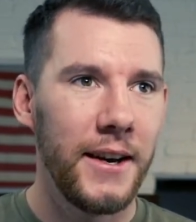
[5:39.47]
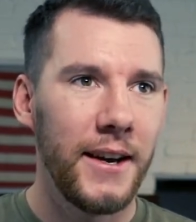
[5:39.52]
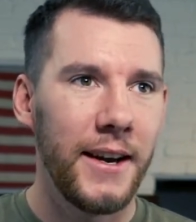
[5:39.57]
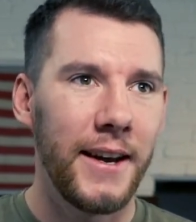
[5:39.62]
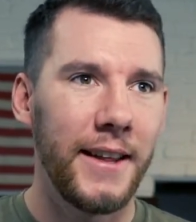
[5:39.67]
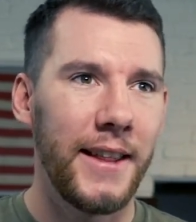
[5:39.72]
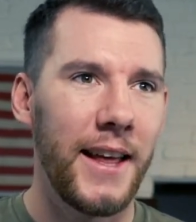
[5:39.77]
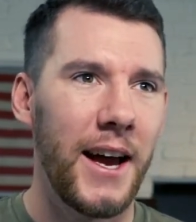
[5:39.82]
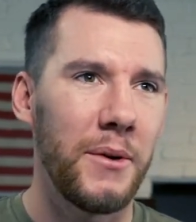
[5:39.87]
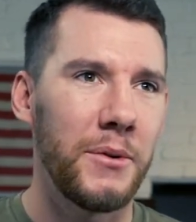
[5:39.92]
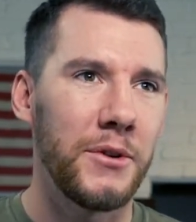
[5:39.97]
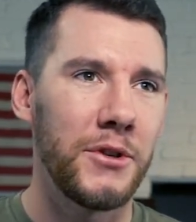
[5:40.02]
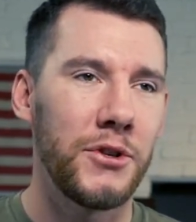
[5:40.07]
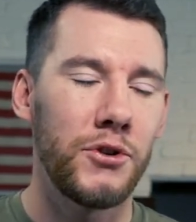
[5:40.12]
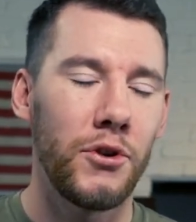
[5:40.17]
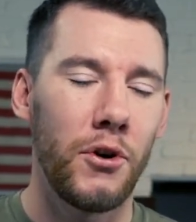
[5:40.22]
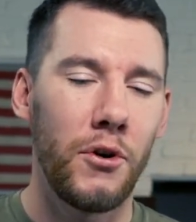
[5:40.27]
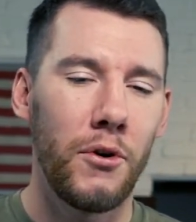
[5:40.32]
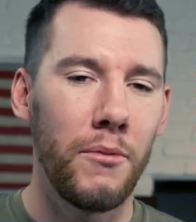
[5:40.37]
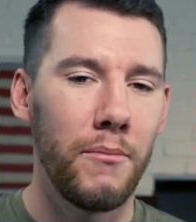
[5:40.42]
And that was
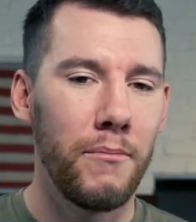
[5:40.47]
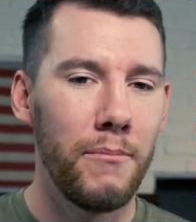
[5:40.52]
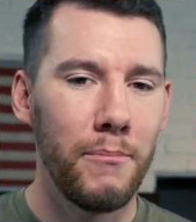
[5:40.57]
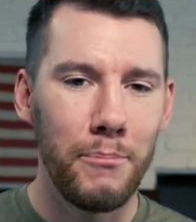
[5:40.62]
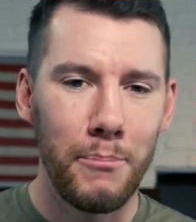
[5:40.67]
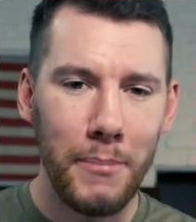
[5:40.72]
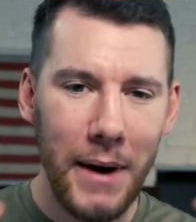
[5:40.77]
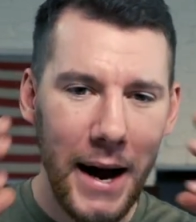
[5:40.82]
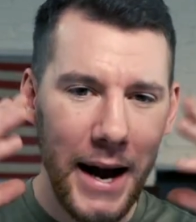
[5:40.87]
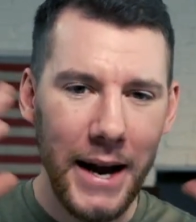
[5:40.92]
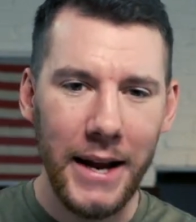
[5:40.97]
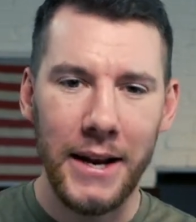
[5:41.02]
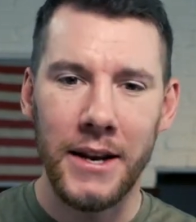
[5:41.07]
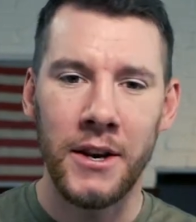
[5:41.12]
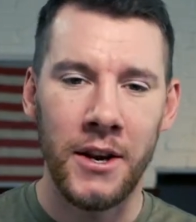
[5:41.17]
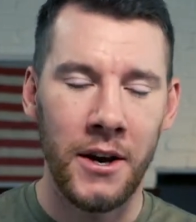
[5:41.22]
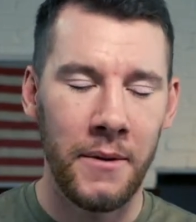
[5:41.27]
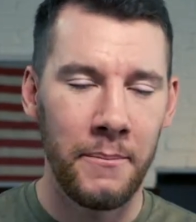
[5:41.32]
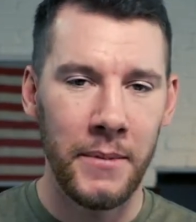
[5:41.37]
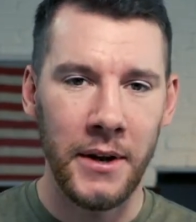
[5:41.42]
so
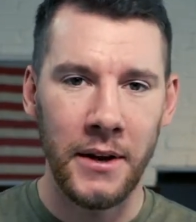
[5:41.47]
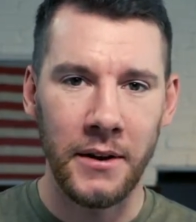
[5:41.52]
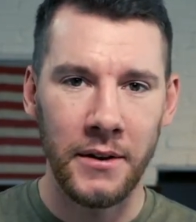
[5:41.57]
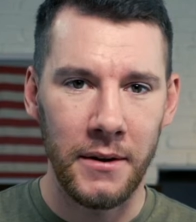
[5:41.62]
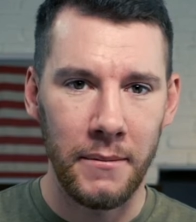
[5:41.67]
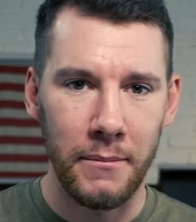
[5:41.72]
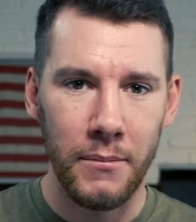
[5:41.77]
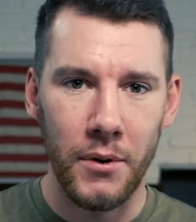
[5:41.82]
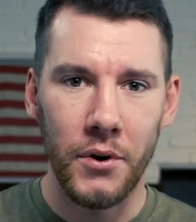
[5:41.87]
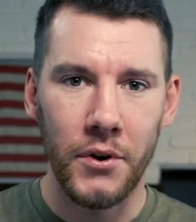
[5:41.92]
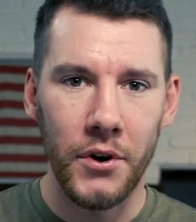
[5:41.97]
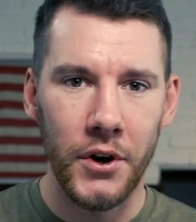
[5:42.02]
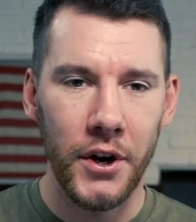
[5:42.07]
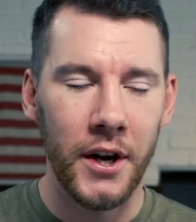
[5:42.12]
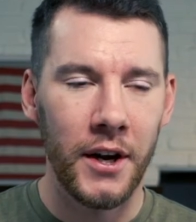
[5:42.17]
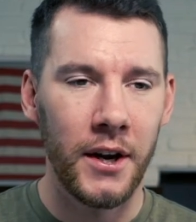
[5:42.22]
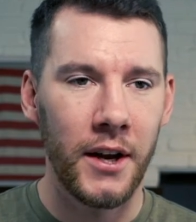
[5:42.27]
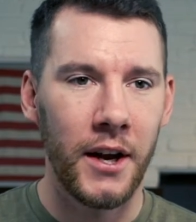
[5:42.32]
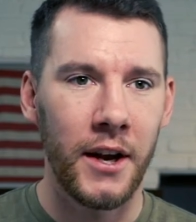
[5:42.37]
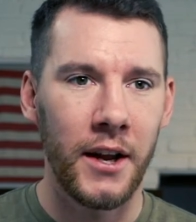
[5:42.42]
mind-numbingly
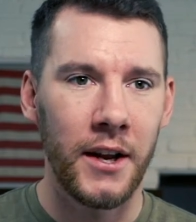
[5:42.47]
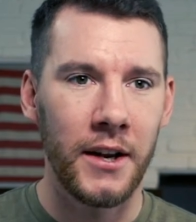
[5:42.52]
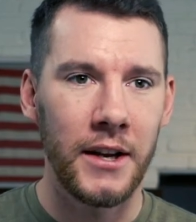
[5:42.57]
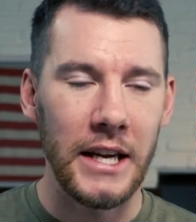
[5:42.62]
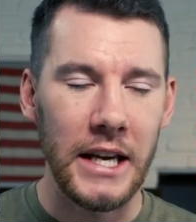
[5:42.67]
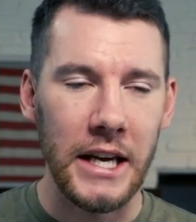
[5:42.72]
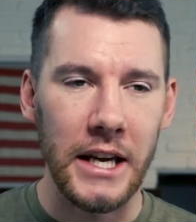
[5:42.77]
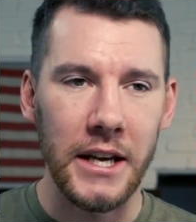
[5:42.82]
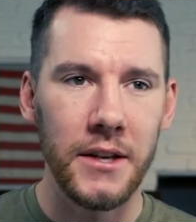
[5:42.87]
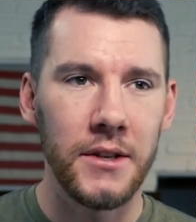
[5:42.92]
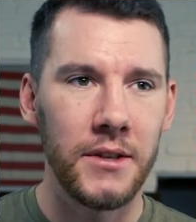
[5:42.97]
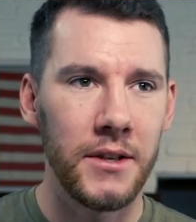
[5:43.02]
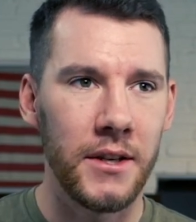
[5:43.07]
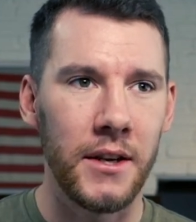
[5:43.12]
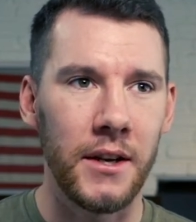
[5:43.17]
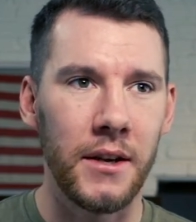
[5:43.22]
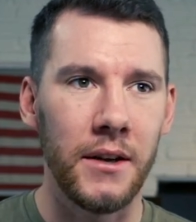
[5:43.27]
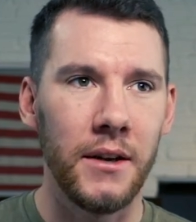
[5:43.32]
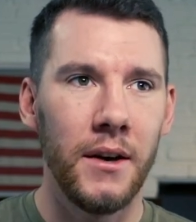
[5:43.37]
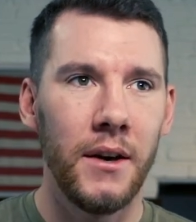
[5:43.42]
boring and
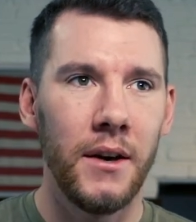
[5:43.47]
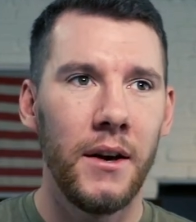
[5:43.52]
easy